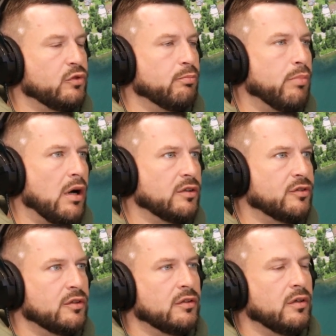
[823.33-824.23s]

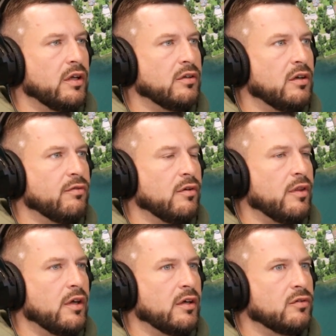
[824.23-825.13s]
bugs and different
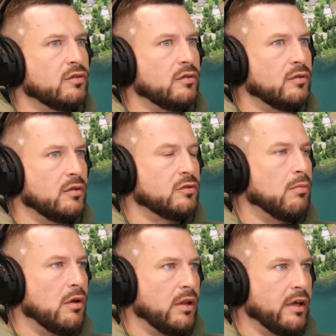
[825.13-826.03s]
things,
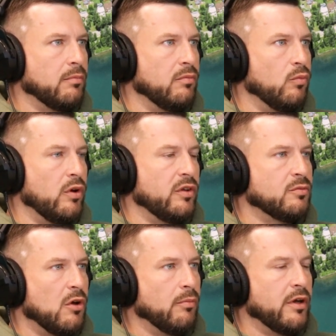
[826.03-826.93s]
like really
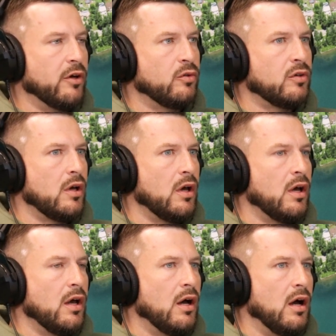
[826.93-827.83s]
small minnows.
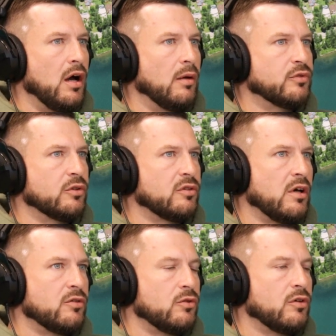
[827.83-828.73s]
So as
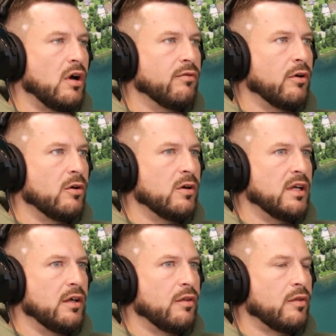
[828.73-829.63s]
long as there's cover underneath.